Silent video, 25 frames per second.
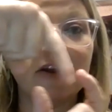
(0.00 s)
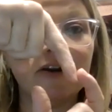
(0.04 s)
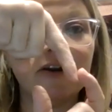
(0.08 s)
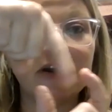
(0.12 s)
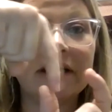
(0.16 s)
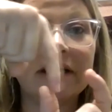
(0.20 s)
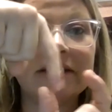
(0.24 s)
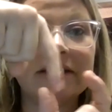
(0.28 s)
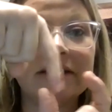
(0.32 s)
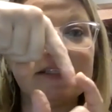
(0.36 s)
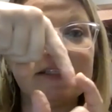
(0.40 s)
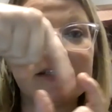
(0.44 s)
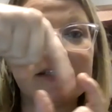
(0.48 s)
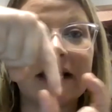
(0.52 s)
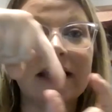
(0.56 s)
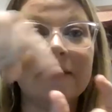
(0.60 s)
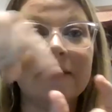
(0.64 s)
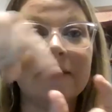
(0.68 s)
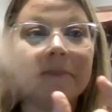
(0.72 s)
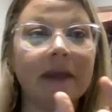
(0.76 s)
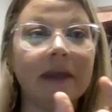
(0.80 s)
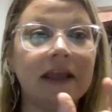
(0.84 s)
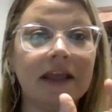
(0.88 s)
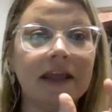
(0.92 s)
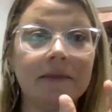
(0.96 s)
learning
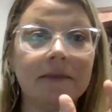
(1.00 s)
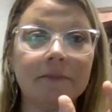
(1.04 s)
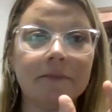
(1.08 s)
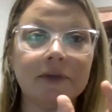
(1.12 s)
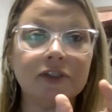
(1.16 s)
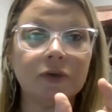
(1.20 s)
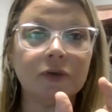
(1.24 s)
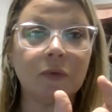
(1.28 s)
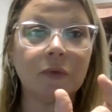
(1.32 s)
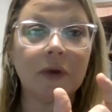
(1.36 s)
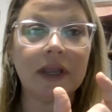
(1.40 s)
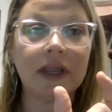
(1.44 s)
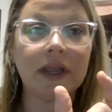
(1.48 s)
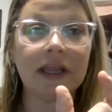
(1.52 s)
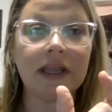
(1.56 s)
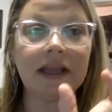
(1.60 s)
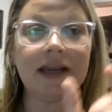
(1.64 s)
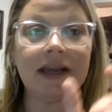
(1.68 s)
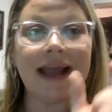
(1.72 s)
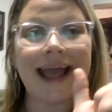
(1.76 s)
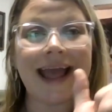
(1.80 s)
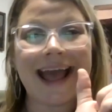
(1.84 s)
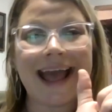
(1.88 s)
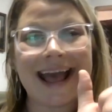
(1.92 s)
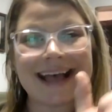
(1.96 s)
segment in
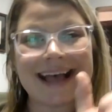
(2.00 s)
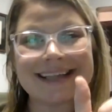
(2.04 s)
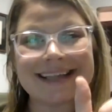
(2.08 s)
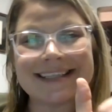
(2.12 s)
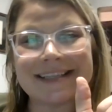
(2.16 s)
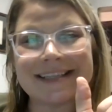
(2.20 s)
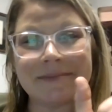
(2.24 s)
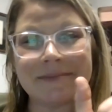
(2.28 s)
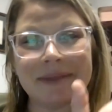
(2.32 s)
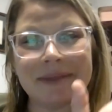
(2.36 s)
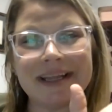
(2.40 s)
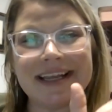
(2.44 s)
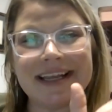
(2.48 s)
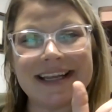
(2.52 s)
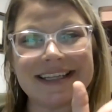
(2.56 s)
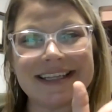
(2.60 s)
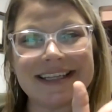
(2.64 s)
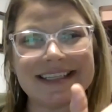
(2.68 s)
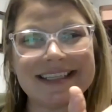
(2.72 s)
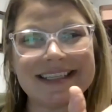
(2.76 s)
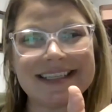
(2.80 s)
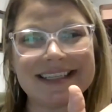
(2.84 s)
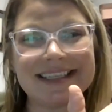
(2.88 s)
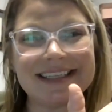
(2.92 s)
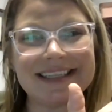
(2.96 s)
between has to be
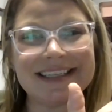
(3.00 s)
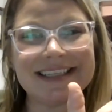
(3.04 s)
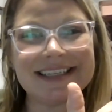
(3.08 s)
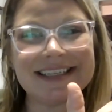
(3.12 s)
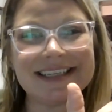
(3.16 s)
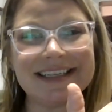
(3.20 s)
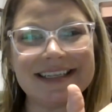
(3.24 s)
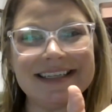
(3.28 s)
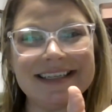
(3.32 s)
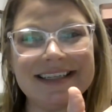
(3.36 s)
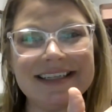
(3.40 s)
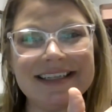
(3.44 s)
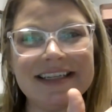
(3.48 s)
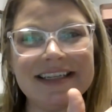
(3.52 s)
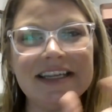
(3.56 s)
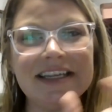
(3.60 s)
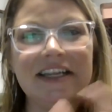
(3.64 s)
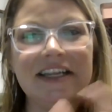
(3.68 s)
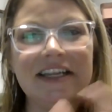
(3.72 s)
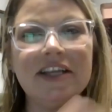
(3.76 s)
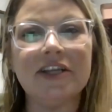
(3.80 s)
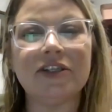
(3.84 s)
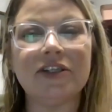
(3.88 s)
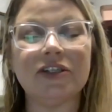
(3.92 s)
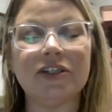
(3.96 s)
consistent.
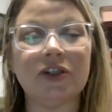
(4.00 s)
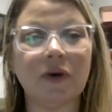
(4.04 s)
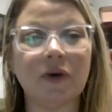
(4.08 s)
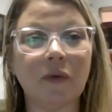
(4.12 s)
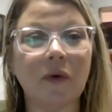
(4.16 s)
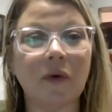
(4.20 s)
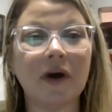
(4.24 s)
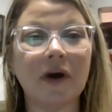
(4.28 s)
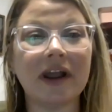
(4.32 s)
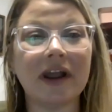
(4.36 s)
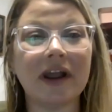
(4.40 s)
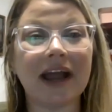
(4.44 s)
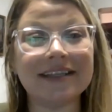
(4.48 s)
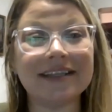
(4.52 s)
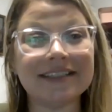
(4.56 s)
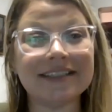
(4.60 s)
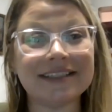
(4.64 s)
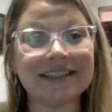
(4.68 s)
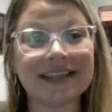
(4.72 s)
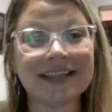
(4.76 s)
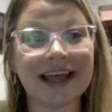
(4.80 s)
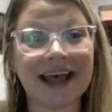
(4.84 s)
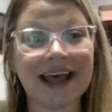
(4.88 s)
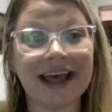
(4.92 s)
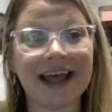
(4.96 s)
So what I
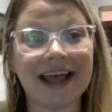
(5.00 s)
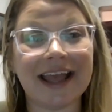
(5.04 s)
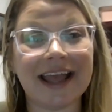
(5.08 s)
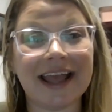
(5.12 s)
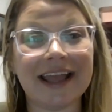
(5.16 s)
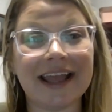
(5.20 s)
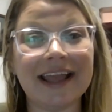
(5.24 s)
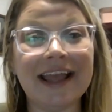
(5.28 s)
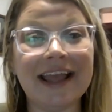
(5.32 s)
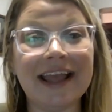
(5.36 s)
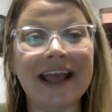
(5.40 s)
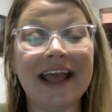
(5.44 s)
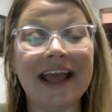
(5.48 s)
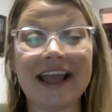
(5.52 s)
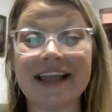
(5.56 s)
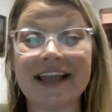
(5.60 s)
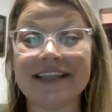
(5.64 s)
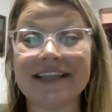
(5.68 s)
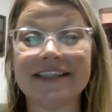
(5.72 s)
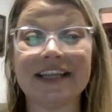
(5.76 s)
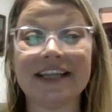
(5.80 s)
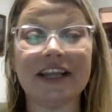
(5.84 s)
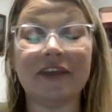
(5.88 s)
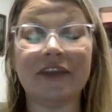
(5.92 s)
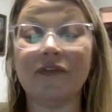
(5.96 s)
say
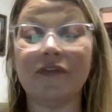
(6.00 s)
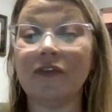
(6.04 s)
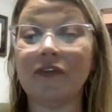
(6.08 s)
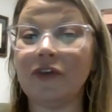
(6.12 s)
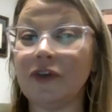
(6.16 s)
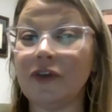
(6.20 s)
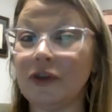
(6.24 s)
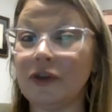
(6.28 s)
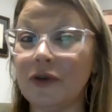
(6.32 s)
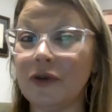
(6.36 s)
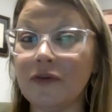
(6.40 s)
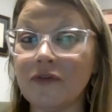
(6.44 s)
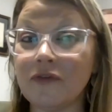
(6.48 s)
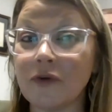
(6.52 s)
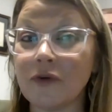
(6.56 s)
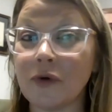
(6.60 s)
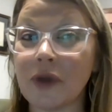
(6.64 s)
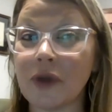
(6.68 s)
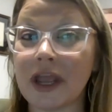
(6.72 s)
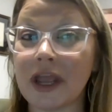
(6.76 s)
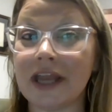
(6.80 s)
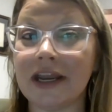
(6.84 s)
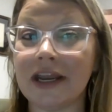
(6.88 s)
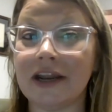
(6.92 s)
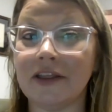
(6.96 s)
is if you
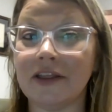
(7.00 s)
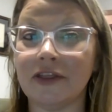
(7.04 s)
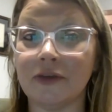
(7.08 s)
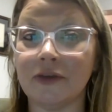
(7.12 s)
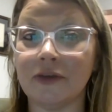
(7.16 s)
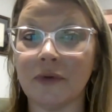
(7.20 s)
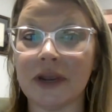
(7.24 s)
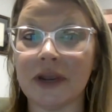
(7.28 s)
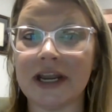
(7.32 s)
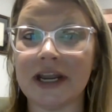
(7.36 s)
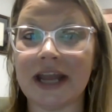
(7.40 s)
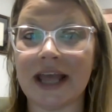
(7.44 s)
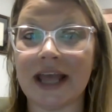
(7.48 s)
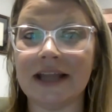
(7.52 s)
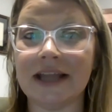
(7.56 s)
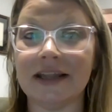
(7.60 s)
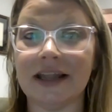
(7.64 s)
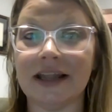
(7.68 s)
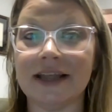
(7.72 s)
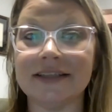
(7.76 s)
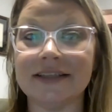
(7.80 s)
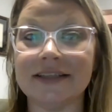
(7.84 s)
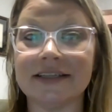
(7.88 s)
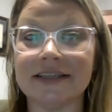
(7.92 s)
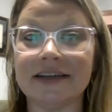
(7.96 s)
created a three day
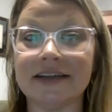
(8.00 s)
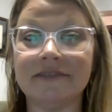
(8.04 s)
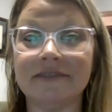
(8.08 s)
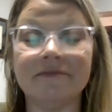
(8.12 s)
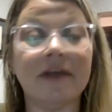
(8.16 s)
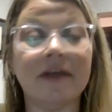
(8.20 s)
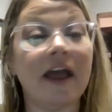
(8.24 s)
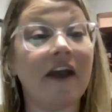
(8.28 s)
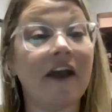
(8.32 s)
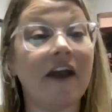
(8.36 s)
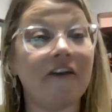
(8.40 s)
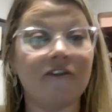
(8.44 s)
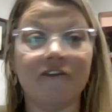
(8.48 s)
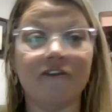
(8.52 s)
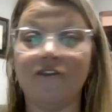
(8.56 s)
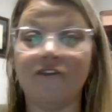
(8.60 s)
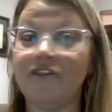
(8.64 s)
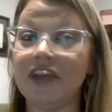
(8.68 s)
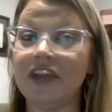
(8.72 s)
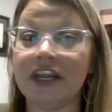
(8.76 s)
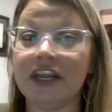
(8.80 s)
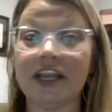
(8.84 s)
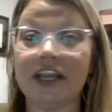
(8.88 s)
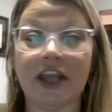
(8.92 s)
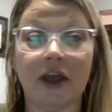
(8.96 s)
lesson,
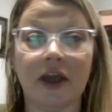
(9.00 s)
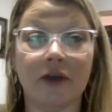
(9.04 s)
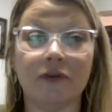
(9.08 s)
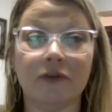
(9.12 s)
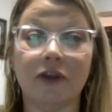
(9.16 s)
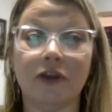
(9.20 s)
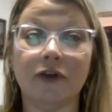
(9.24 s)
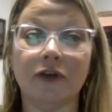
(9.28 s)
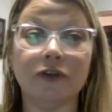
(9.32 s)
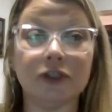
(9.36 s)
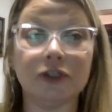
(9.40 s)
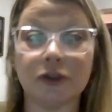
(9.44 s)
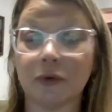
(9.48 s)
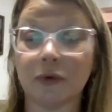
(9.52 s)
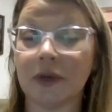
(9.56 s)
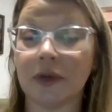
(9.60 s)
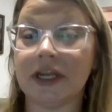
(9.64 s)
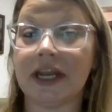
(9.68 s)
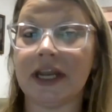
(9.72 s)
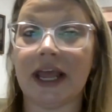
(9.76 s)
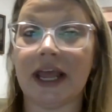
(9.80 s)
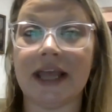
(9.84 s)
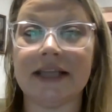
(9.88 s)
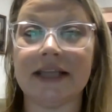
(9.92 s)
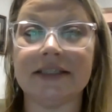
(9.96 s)
video those
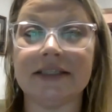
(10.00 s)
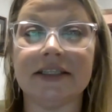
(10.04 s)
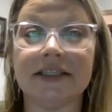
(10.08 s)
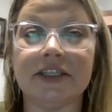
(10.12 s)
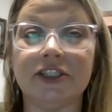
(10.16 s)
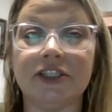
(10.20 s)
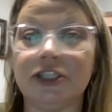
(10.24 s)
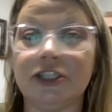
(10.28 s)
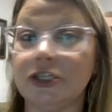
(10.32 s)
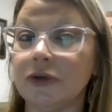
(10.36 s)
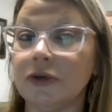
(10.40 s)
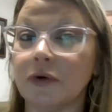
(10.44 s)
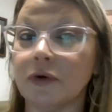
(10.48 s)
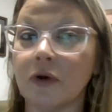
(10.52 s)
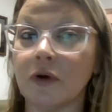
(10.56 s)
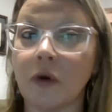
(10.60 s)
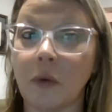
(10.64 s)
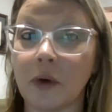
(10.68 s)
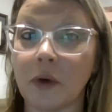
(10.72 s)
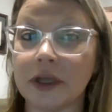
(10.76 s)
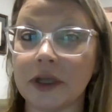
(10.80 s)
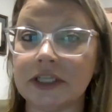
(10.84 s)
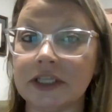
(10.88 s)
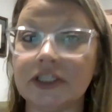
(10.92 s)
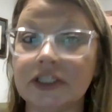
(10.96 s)
three days that you are
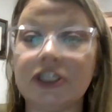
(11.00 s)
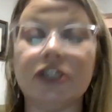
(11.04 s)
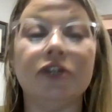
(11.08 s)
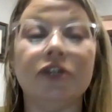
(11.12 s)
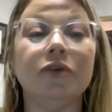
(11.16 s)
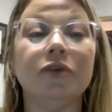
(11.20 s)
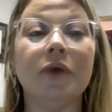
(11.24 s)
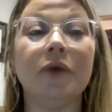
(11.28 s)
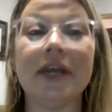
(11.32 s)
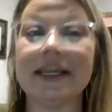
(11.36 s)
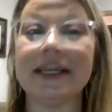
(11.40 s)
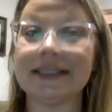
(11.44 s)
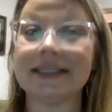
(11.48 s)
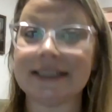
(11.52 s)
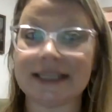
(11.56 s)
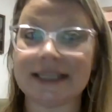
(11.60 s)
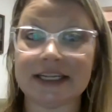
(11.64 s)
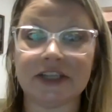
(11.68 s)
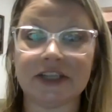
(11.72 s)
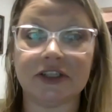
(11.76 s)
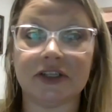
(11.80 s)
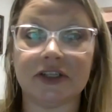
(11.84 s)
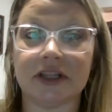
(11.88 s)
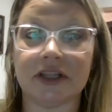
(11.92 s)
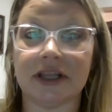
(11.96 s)
going to
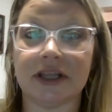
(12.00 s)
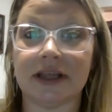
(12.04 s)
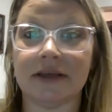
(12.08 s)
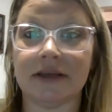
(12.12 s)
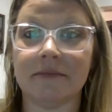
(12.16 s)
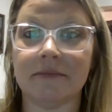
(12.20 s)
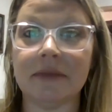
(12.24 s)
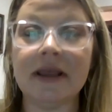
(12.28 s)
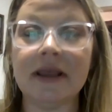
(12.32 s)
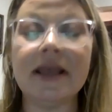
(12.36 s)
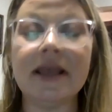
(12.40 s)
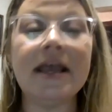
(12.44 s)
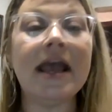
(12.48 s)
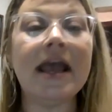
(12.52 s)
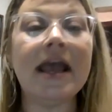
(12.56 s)
teach them